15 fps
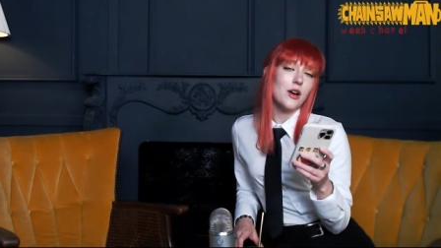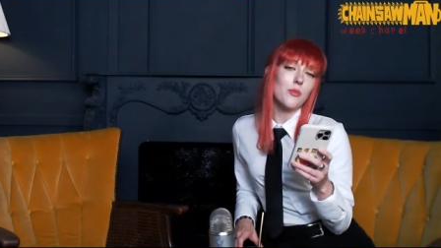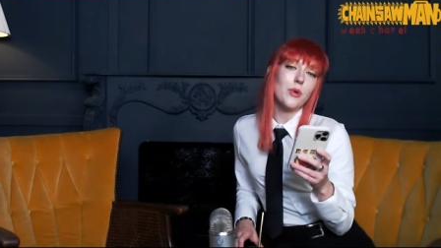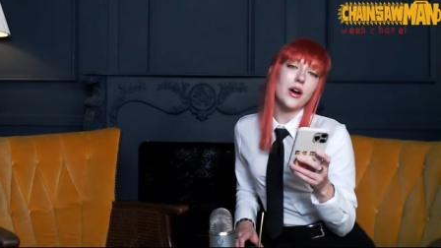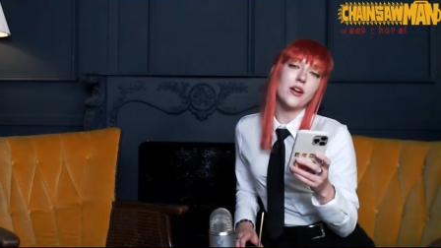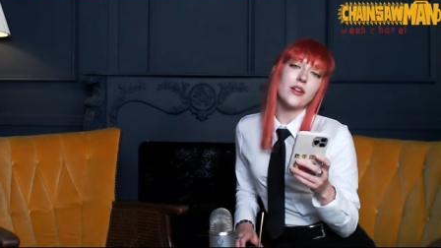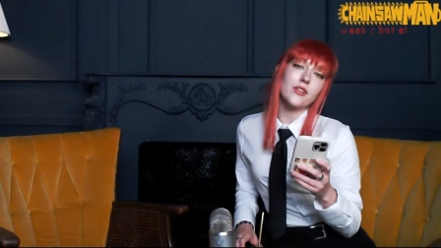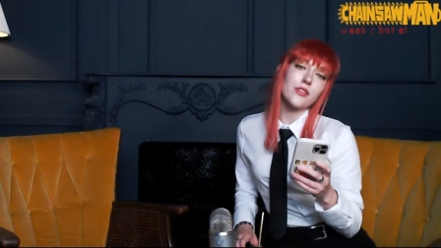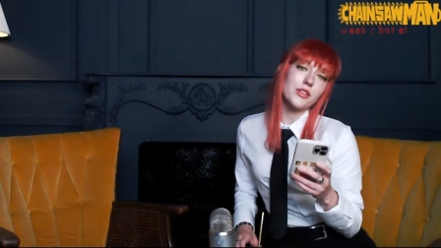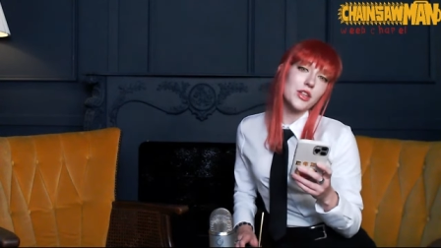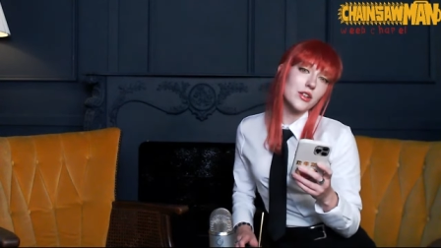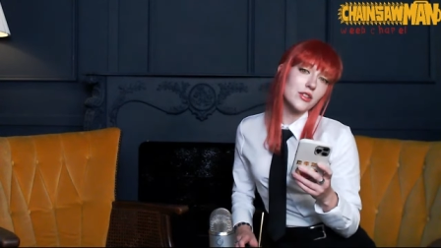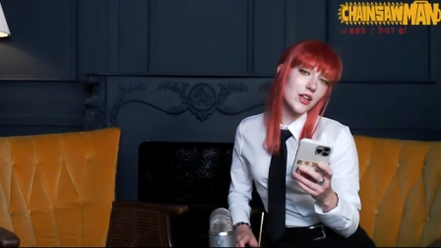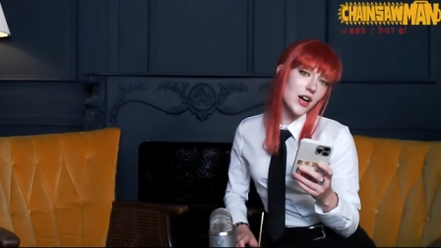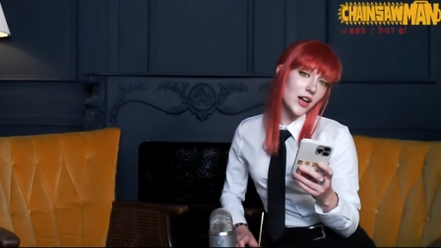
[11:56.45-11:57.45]
Well,
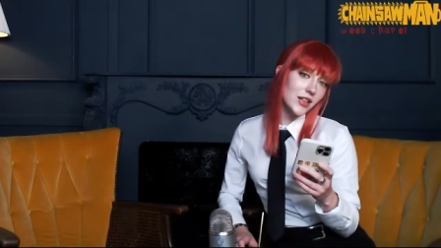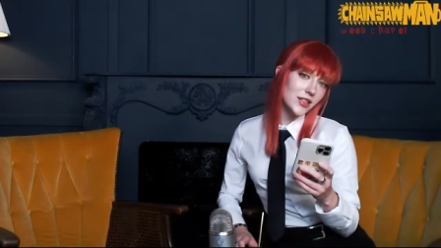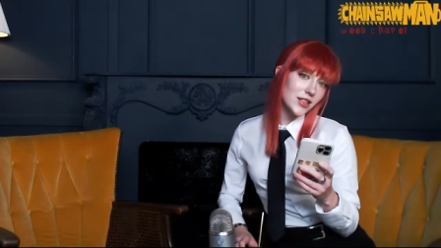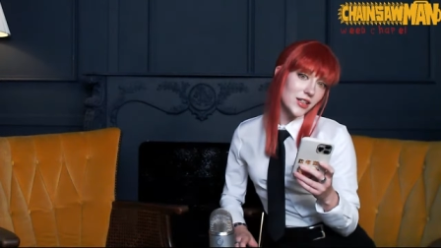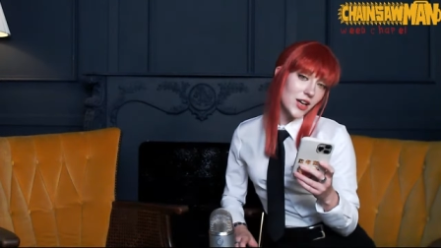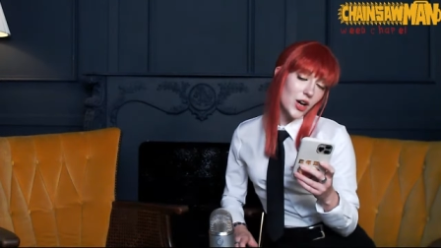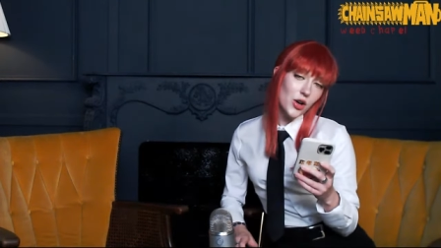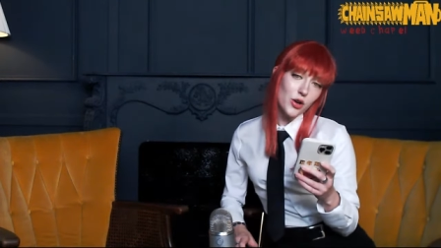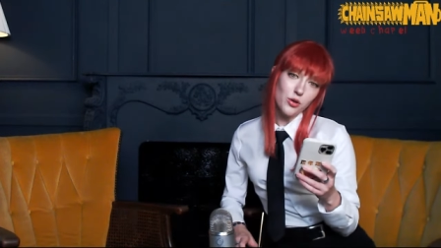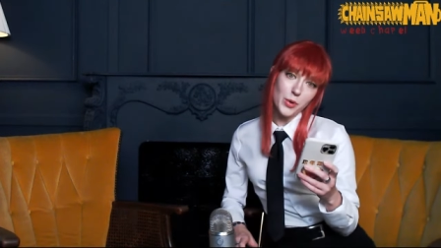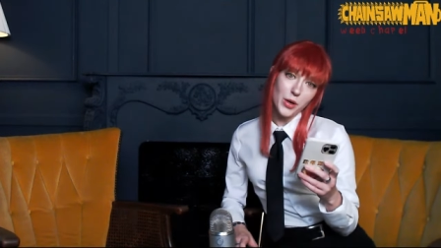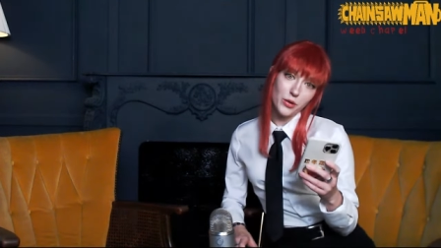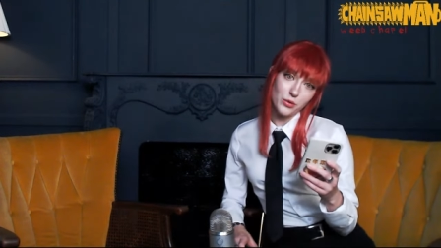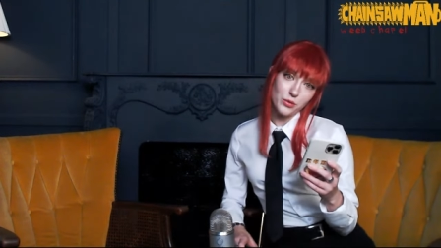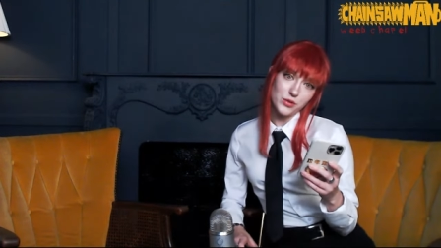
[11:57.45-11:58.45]
they're not
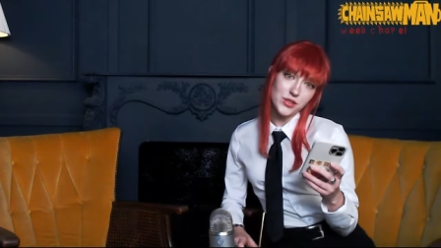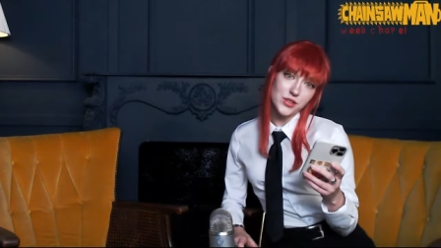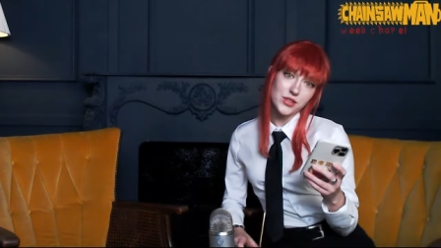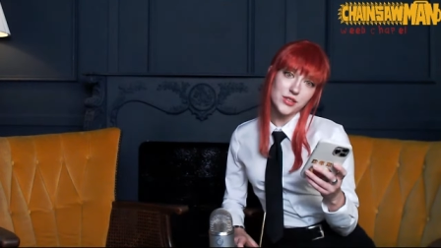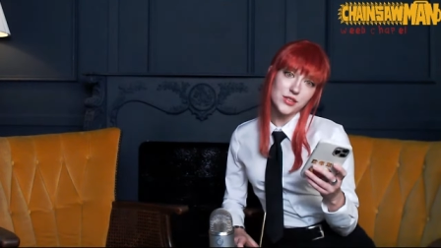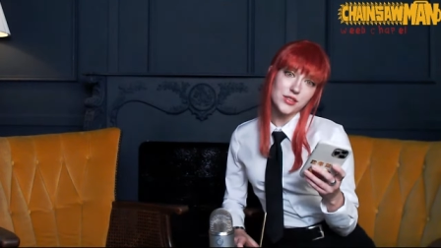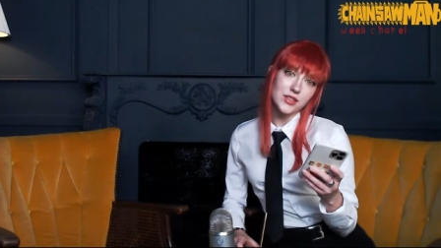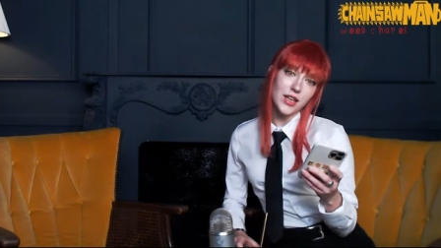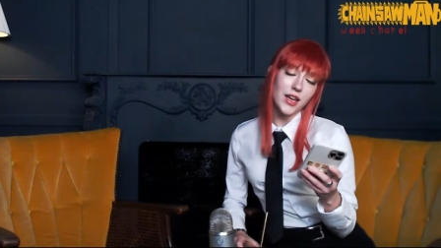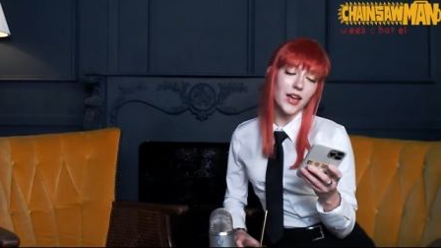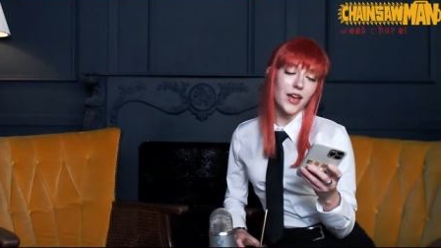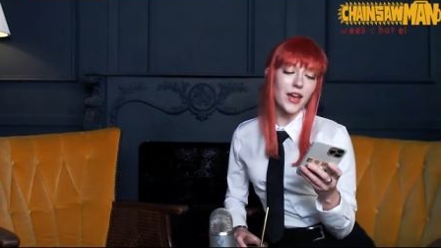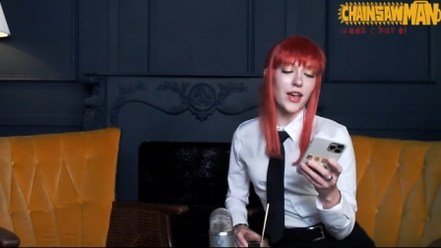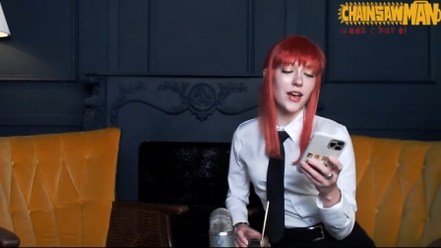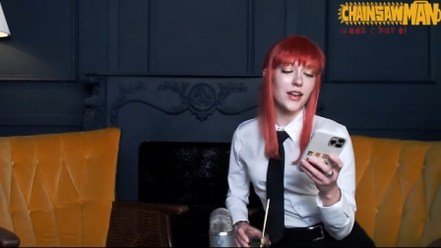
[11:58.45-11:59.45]
hobos,
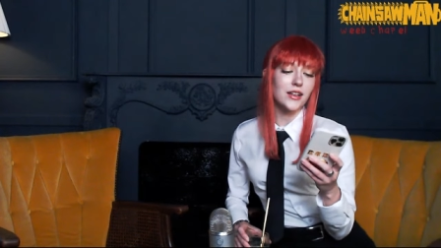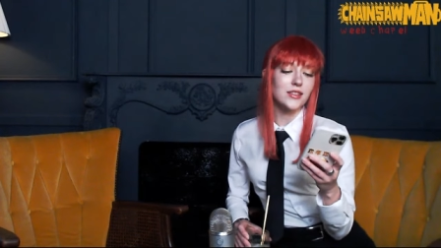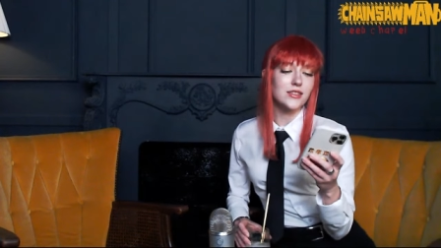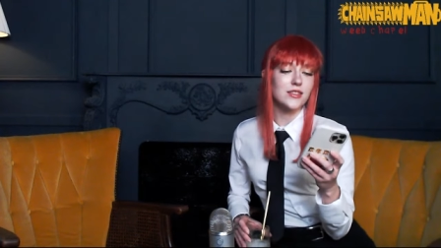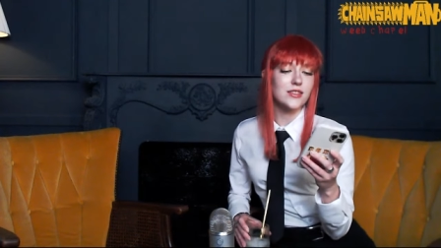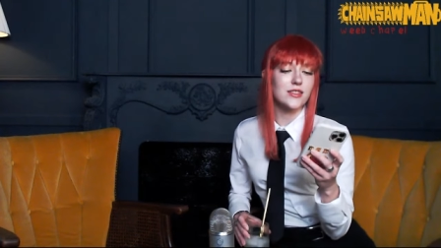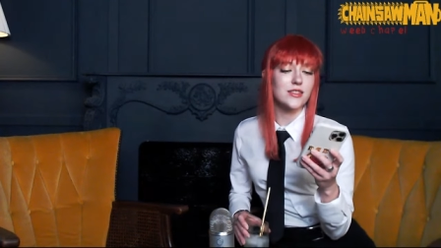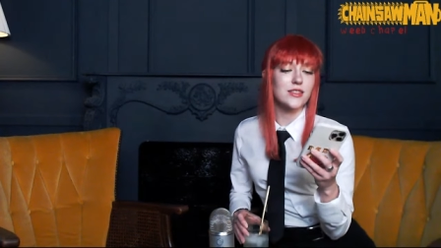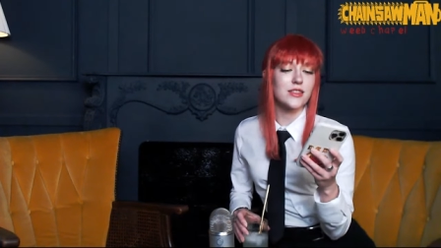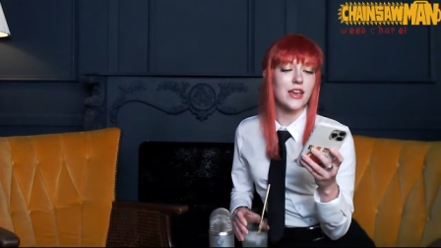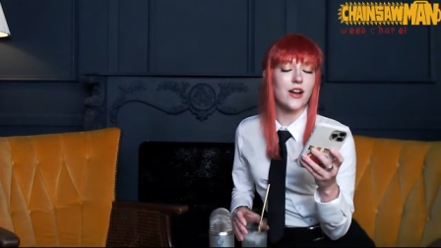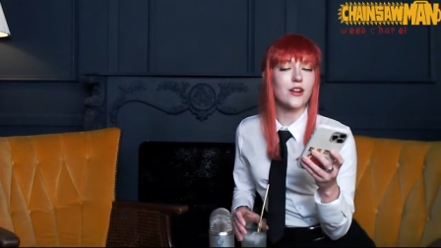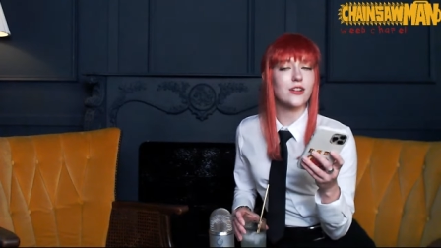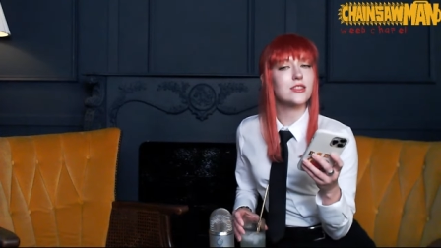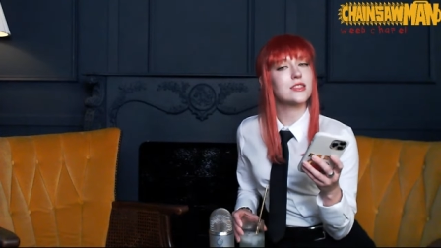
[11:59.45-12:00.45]
and they
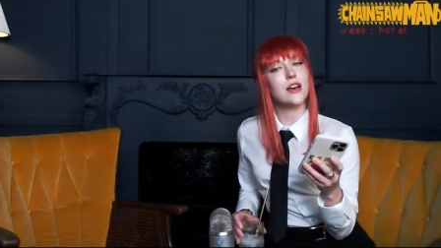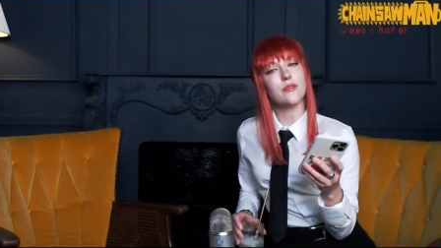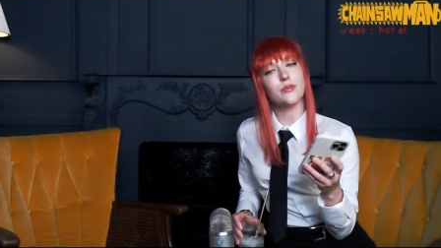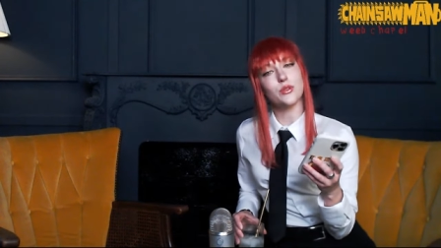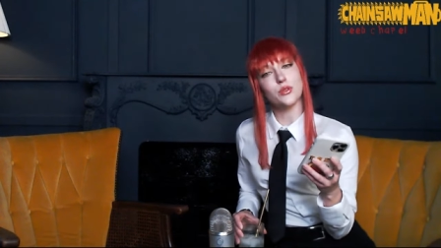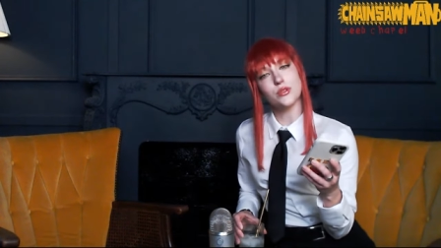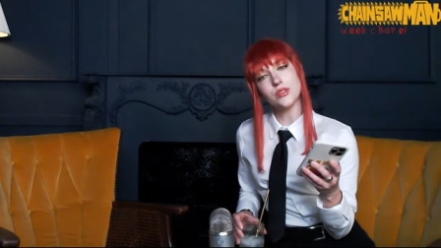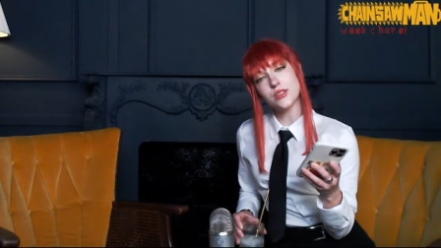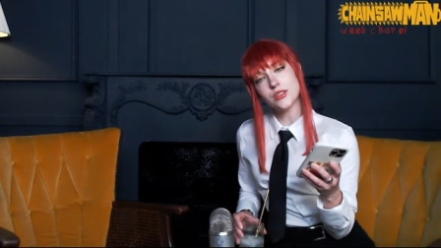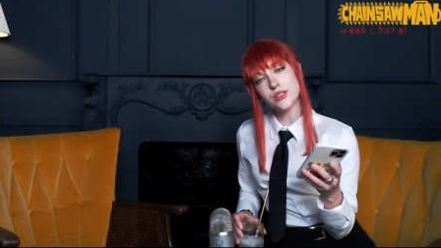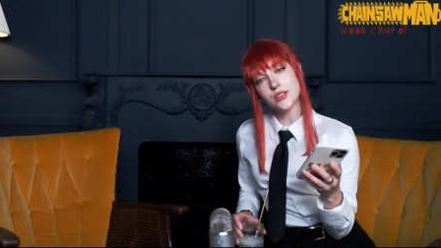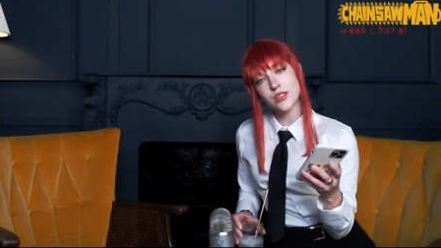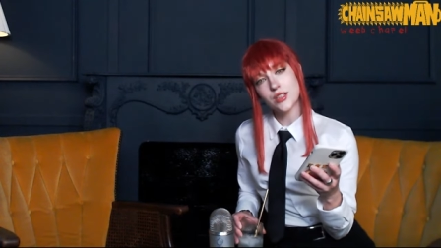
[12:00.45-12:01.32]
are devils.